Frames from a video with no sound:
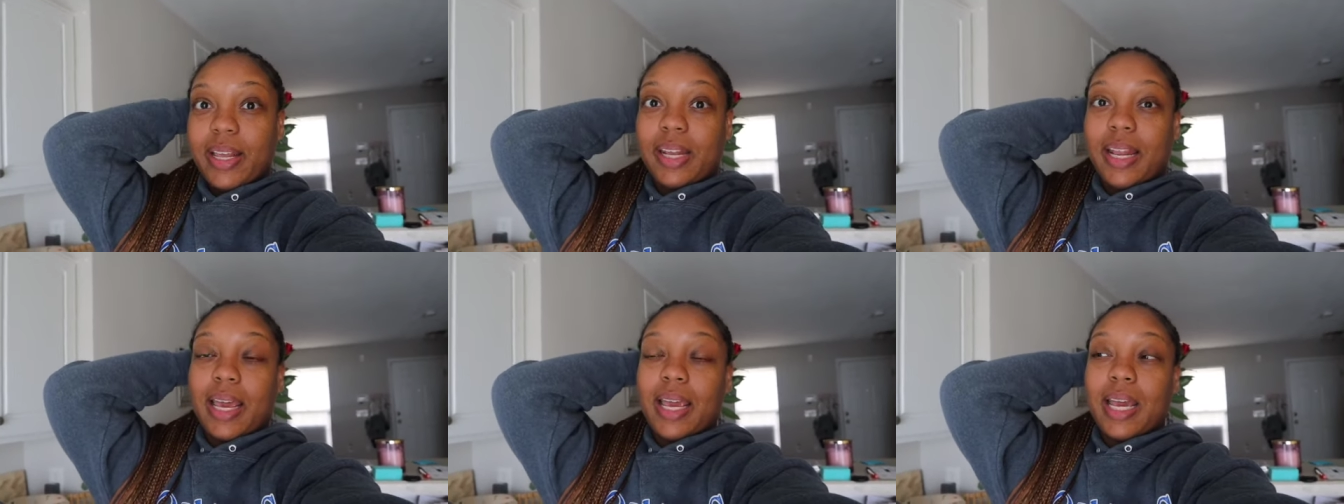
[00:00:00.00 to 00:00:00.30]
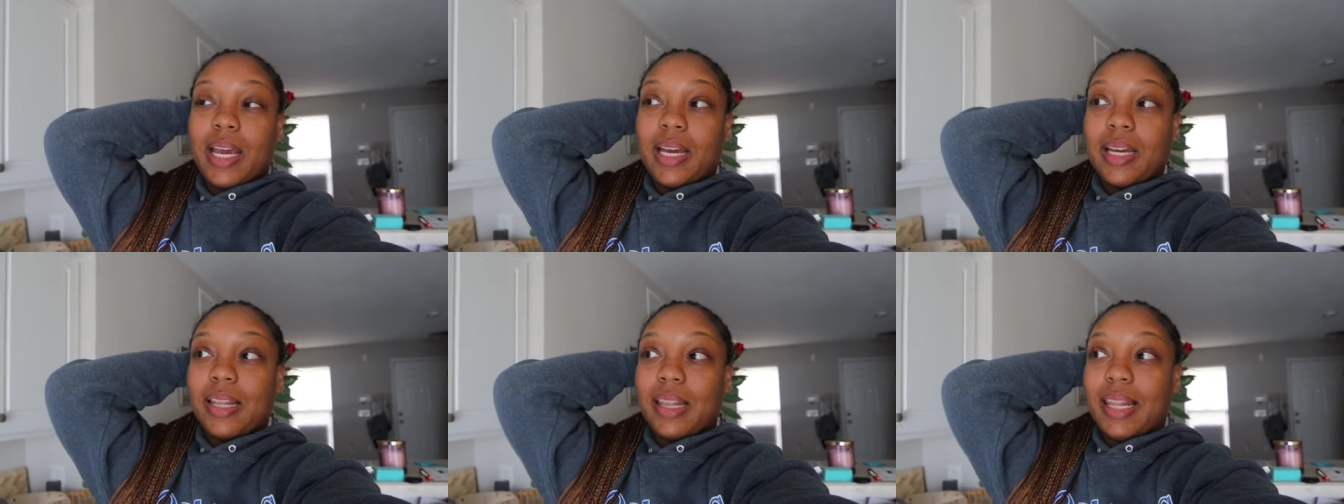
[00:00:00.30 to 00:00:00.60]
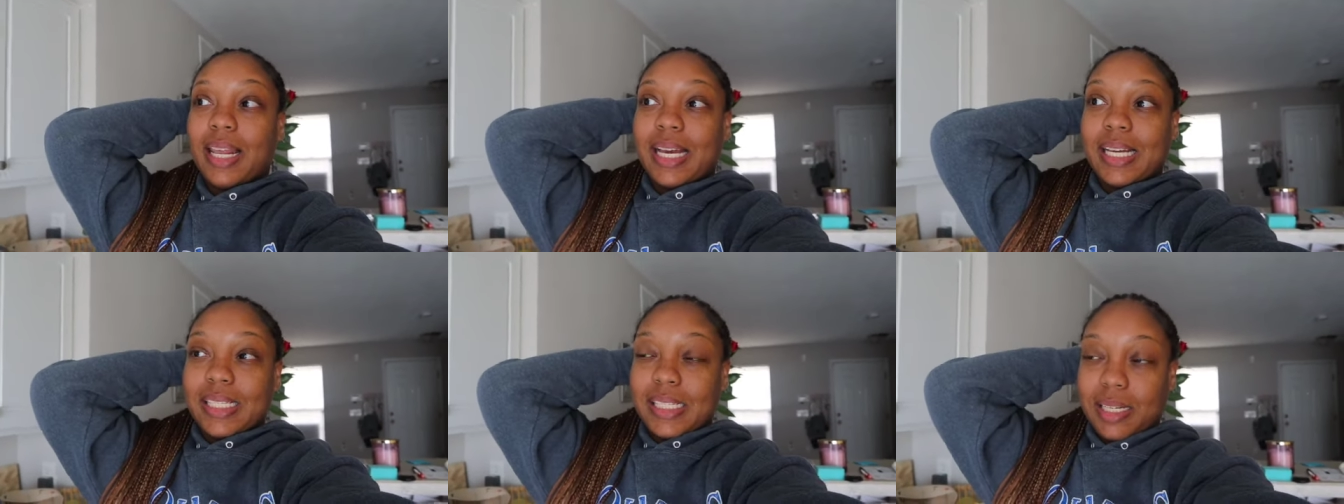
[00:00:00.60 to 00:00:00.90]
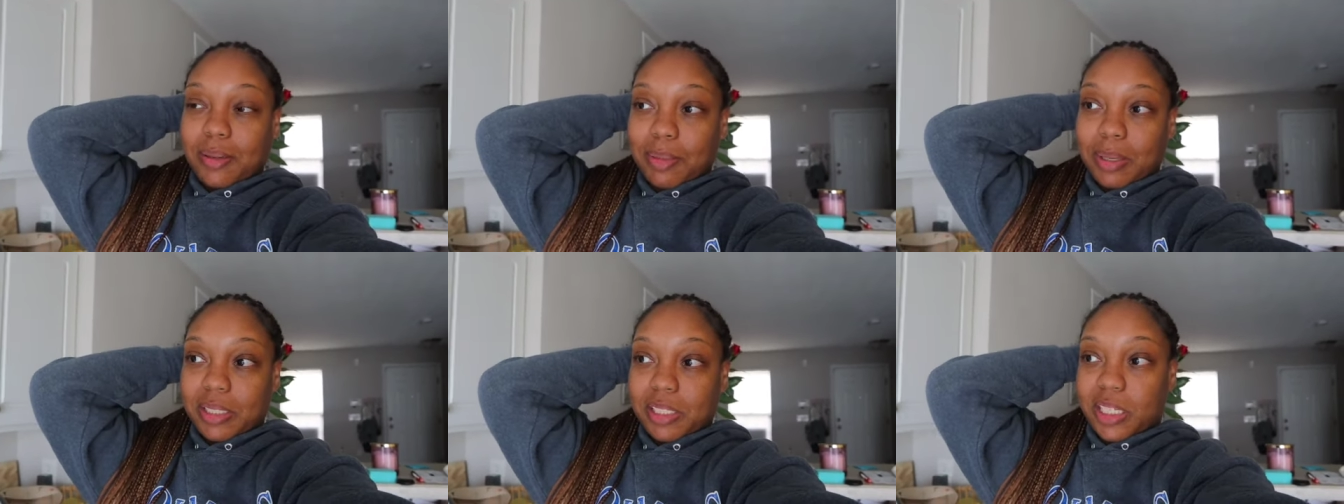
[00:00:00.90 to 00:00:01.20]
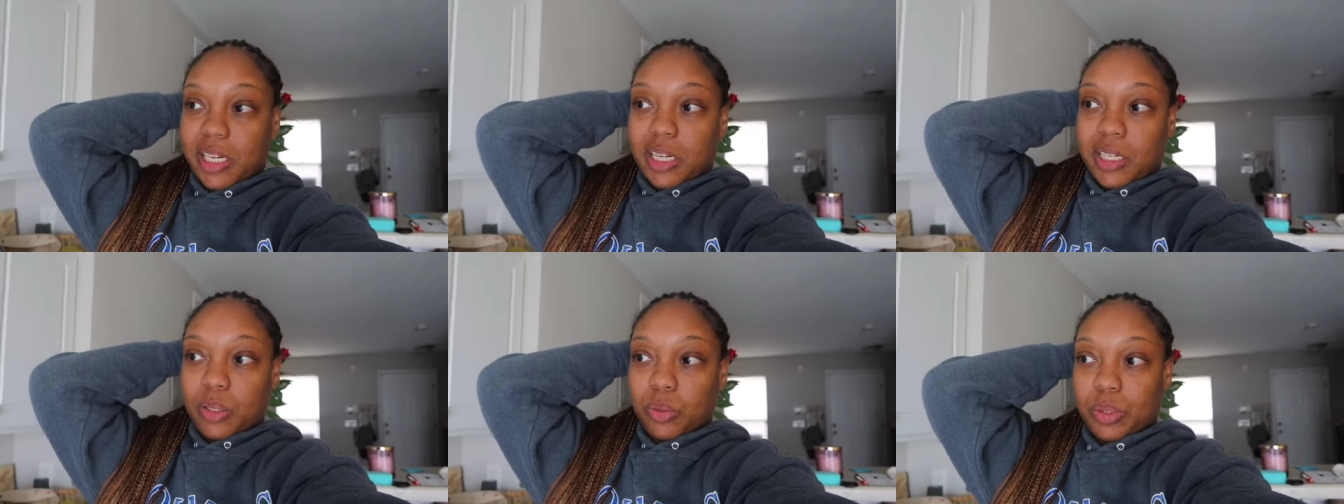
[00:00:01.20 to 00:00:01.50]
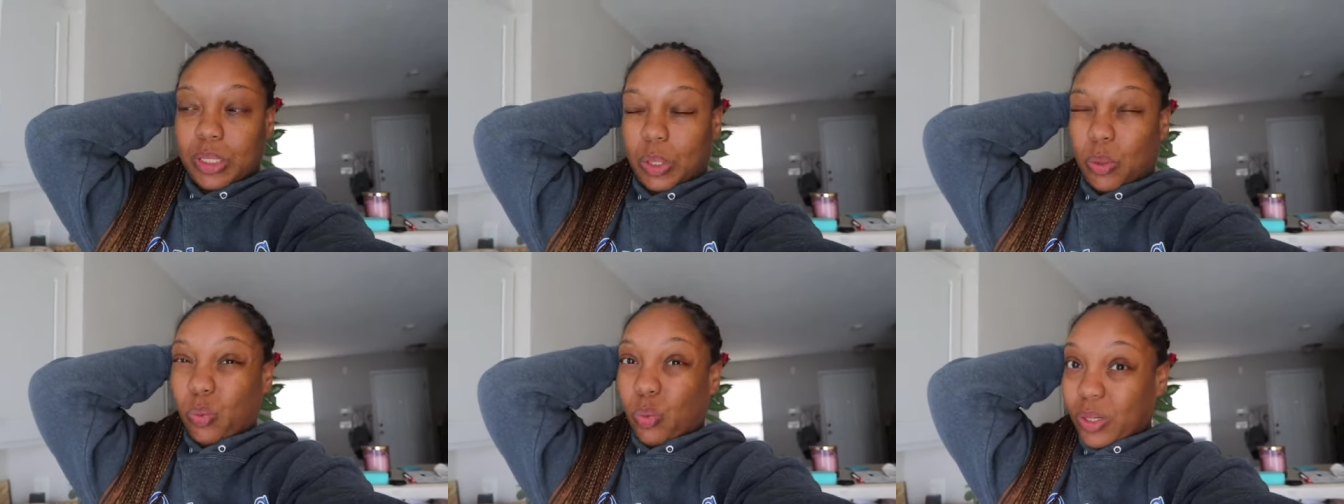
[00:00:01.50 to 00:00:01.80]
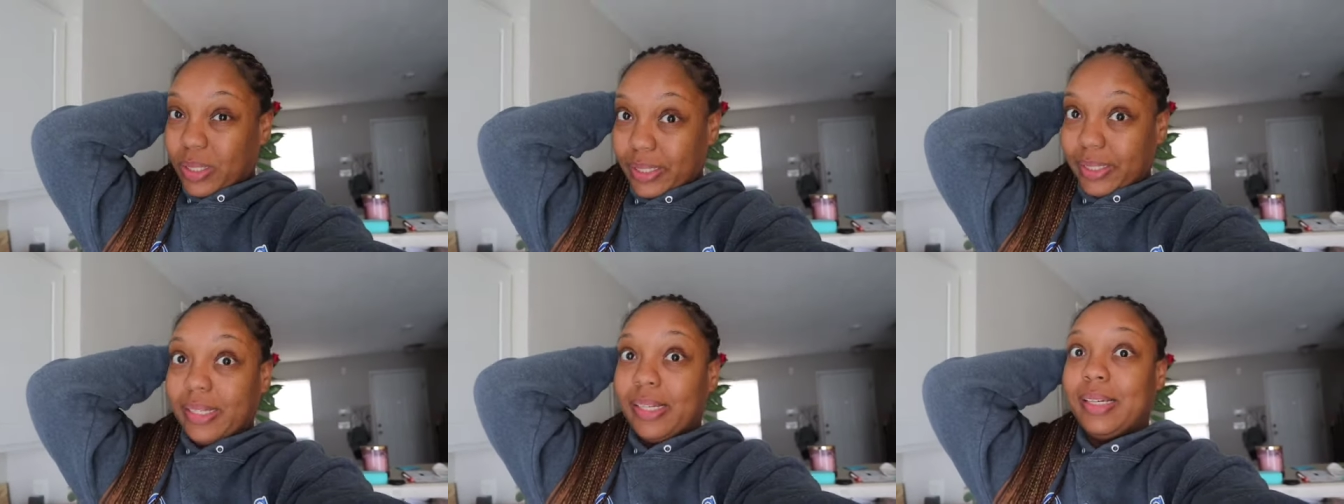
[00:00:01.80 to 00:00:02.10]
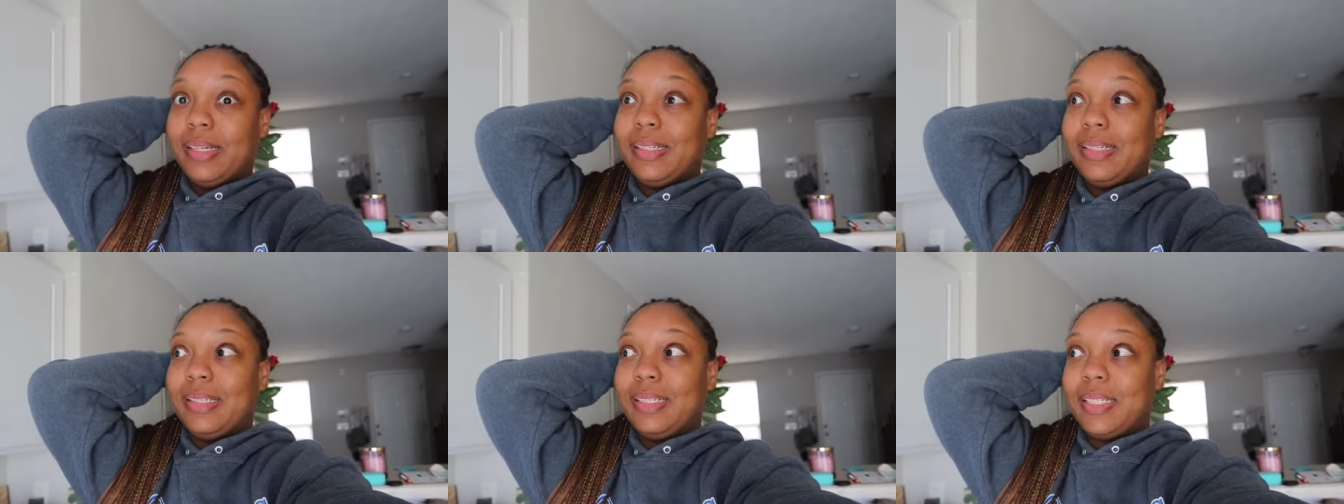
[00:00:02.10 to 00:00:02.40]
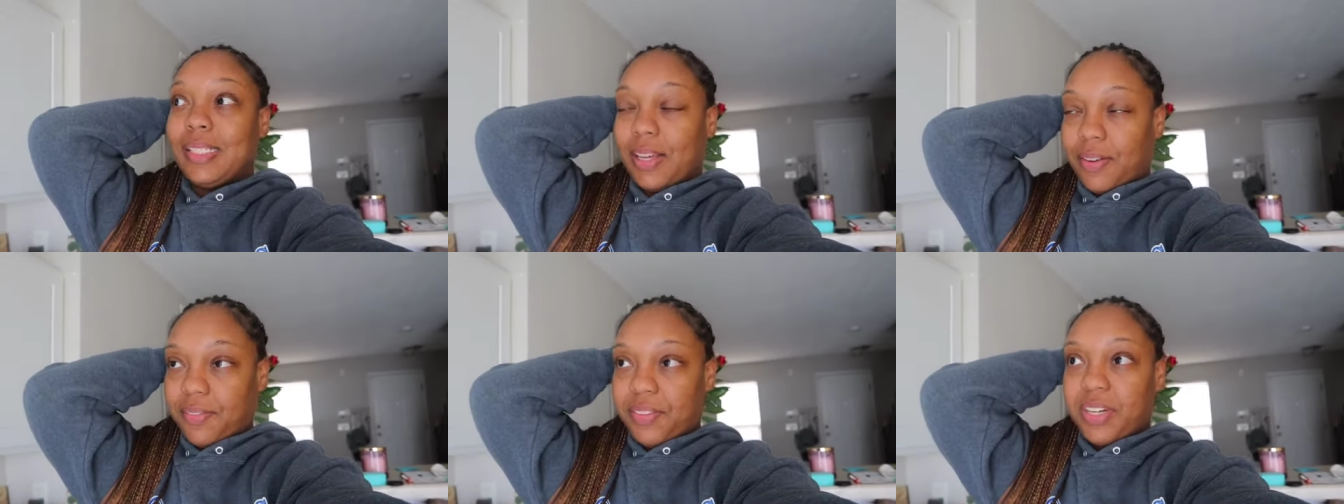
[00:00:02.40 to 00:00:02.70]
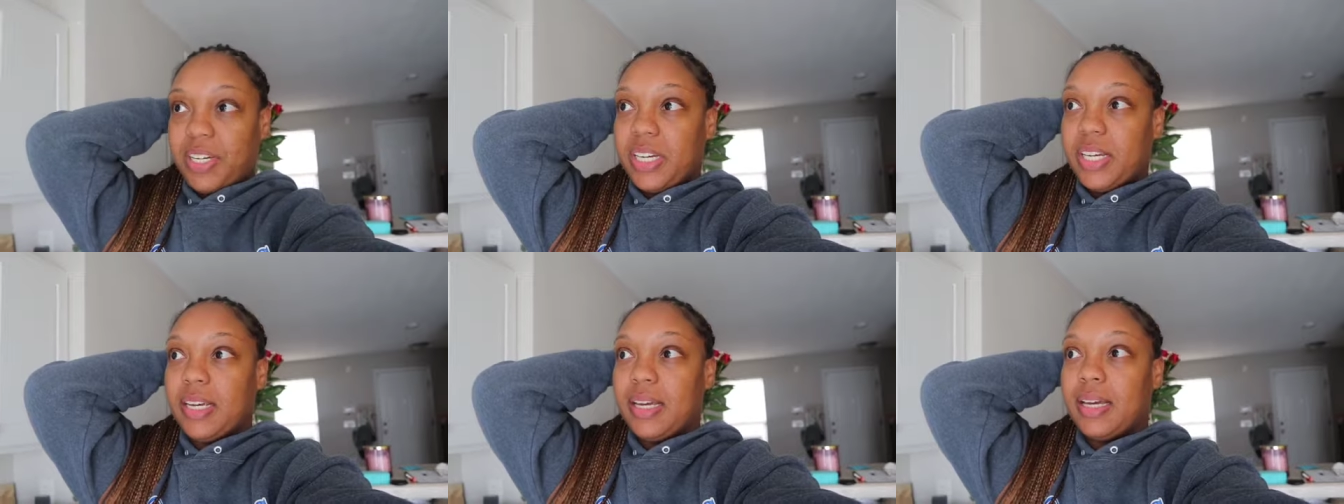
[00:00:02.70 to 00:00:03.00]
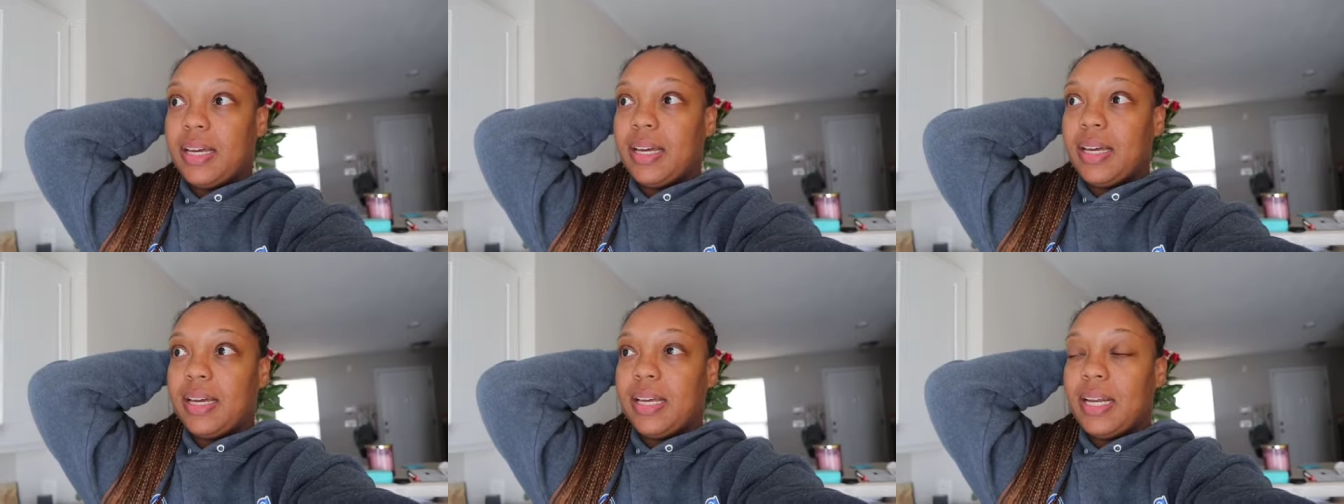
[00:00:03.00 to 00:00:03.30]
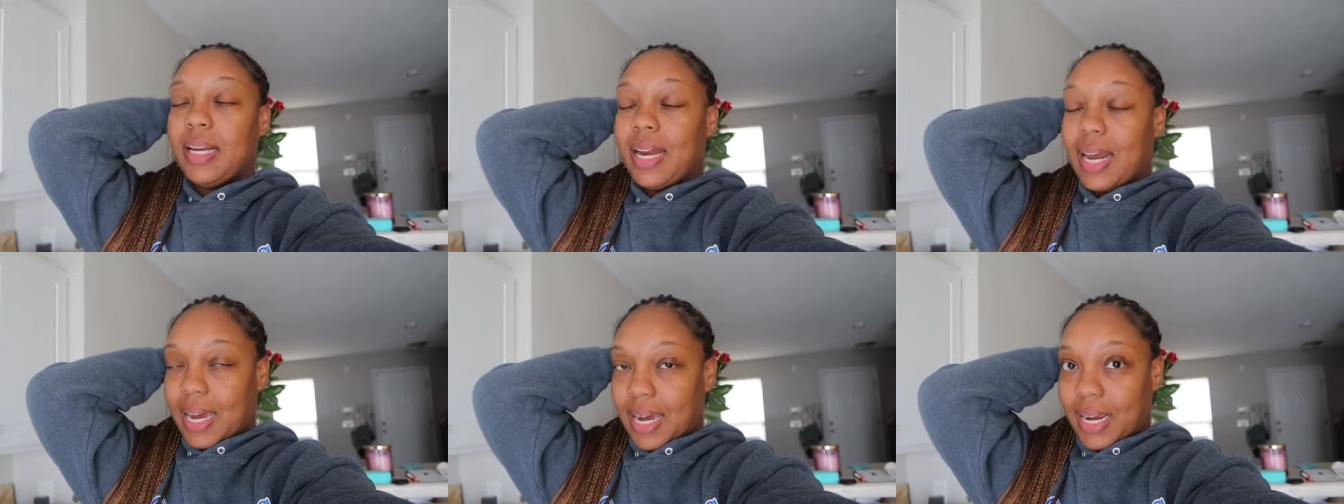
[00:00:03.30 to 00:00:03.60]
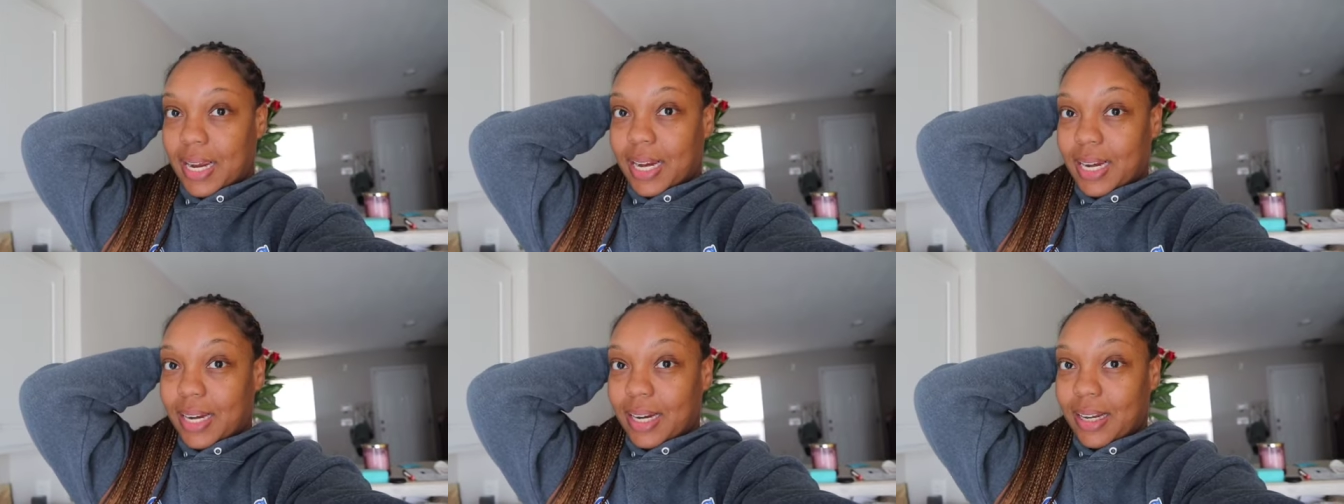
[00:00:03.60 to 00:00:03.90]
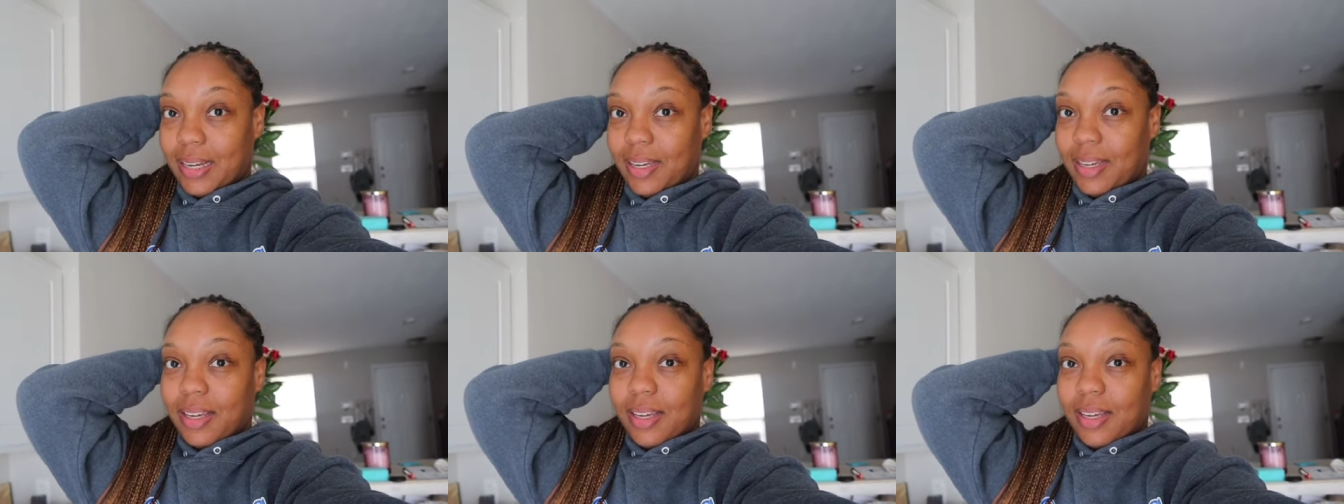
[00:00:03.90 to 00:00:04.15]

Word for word: Like last time I checked, it was like 179.